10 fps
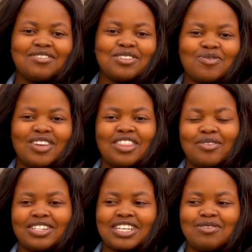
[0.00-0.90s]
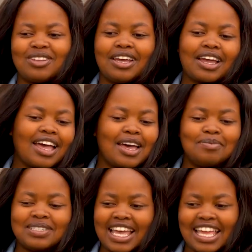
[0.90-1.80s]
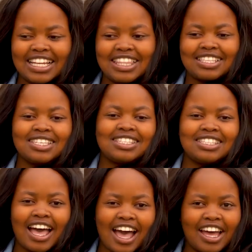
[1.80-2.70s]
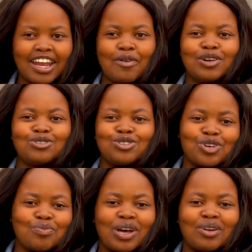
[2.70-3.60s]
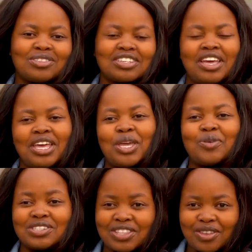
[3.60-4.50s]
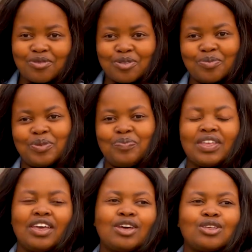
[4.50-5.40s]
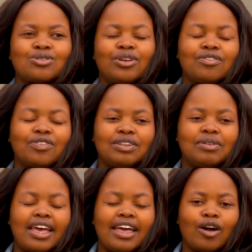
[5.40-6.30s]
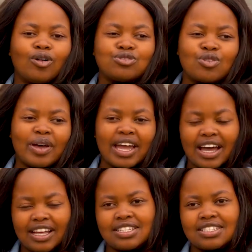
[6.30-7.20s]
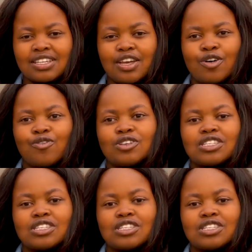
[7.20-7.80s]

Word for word: even when there were times I'm like, ah, I'm tired, this is hard, I want to drop out. He was there for me. So even uh, also my aunt for